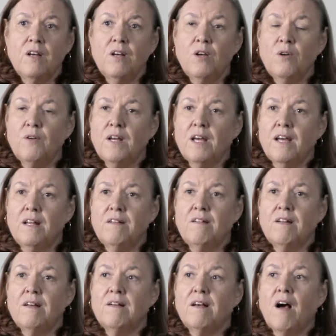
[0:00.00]
who
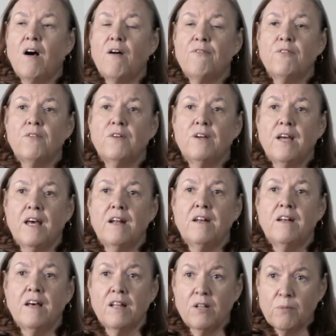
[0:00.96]
can offer yet
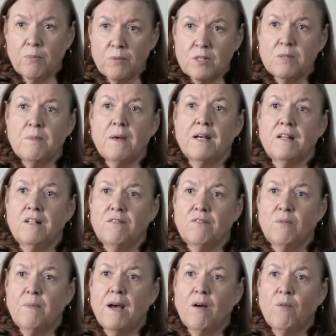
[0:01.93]
another perspective
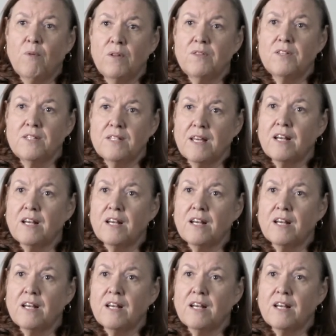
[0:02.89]
about what this